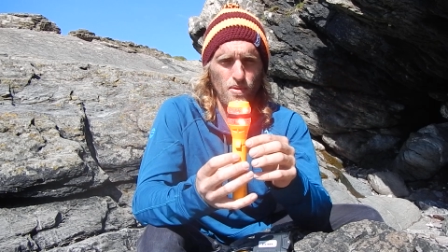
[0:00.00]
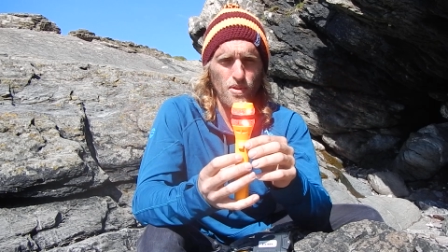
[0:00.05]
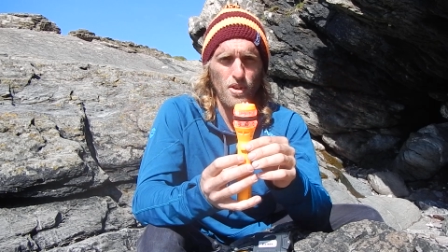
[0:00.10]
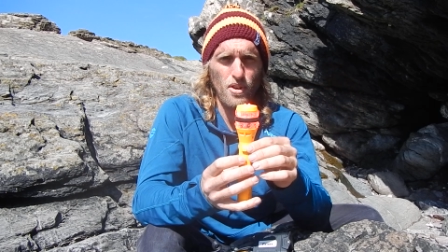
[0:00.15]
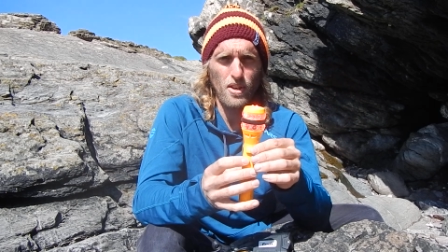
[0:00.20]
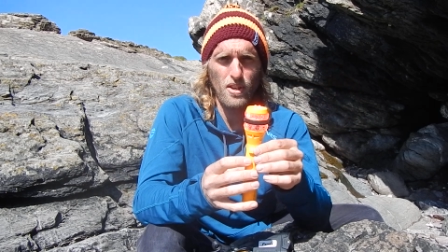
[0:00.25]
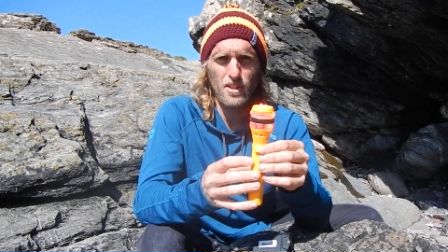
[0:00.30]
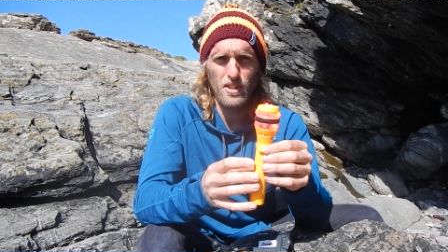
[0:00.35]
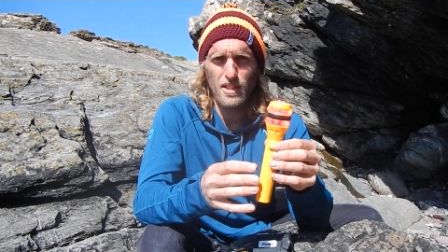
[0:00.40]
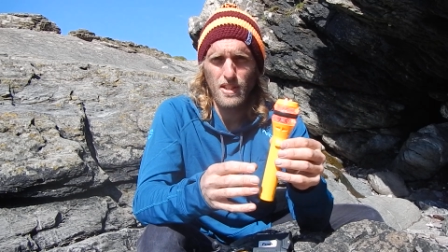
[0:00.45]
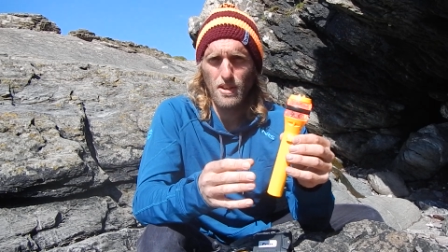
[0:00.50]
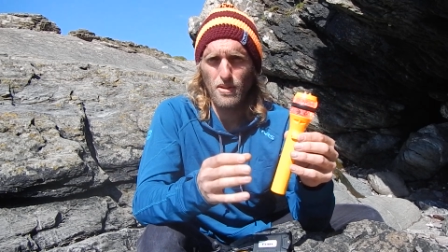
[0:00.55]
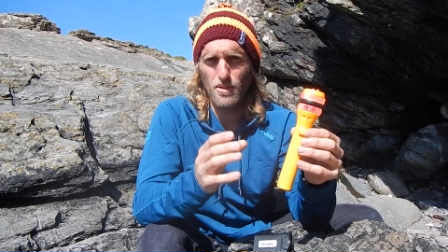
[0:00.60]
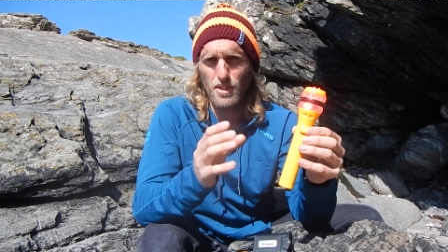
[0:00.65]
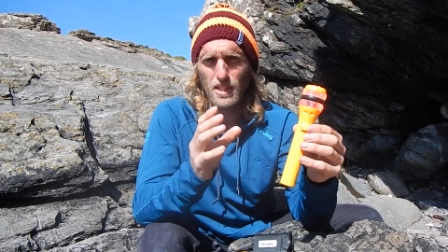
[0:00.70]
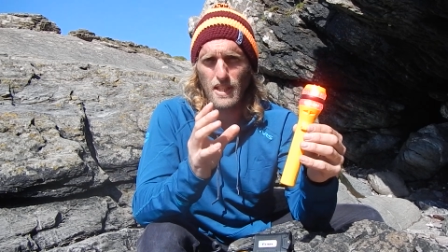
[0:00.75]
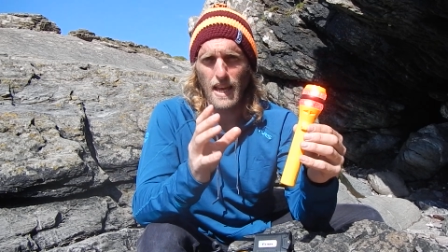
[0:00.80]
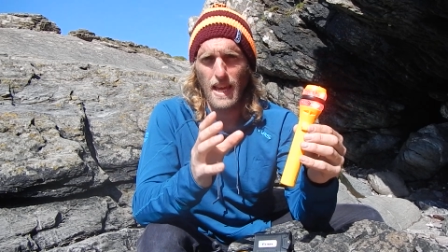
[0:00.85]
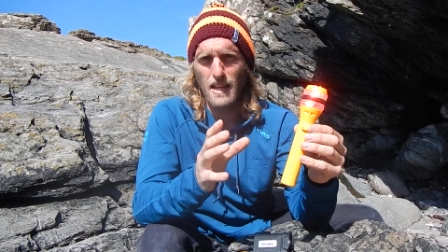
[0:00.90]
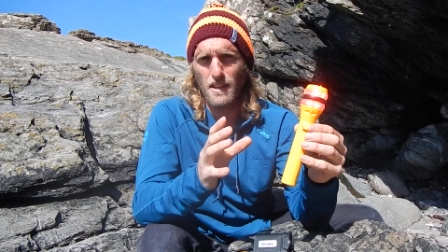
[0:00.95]
you can still
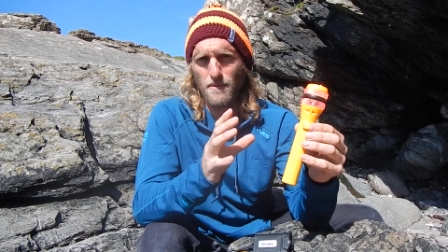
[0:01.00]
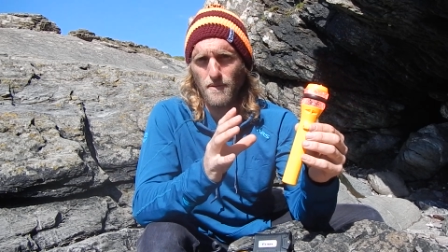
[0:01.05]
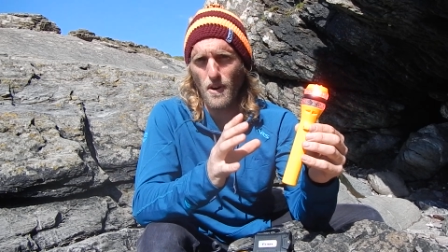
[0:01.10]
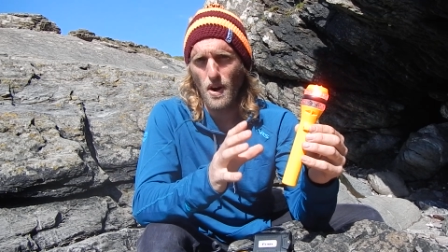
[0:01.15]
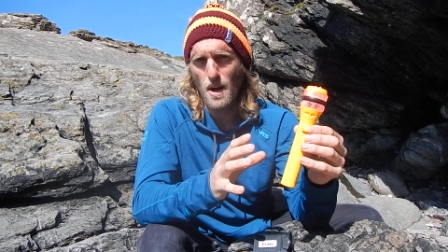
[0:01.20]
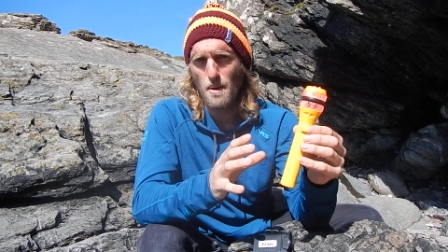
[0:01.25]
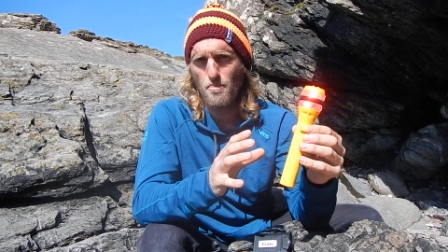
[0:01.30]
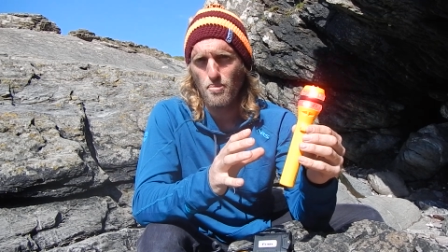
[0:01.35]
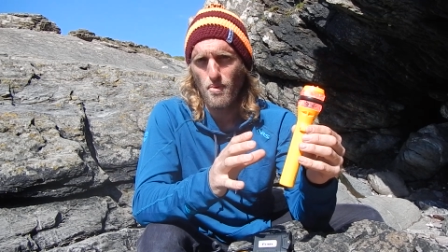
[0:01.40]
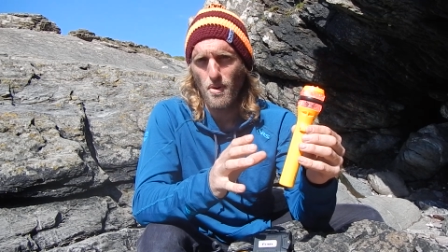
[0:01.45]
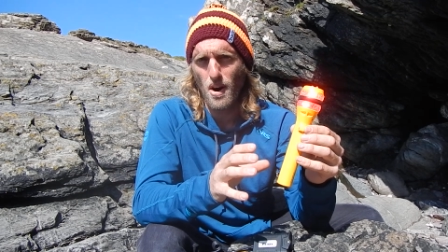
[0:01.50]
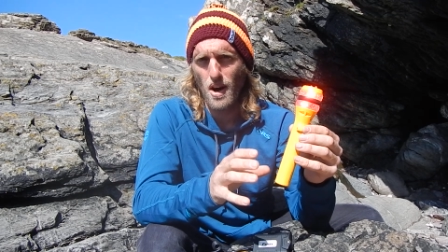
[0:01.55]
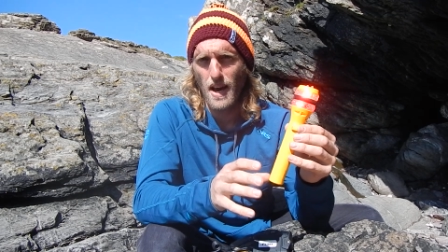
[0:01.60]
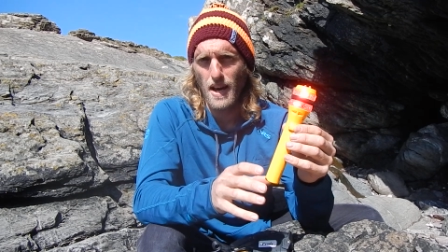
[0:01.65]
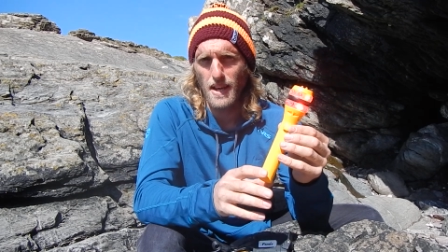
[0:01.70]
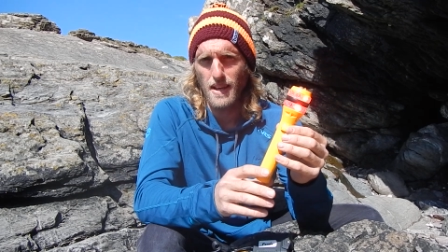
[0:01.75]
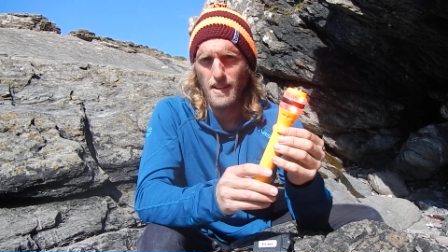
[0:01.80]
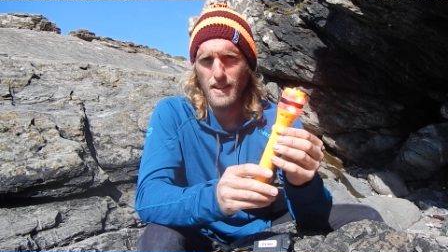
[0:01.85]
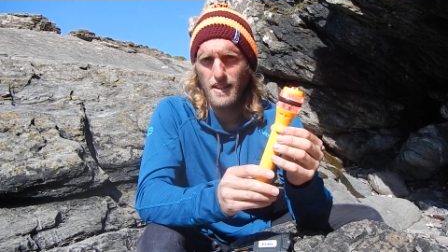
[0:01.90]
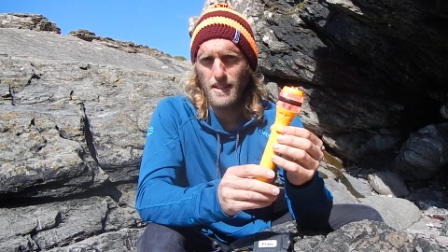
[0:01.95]
see it's very bright.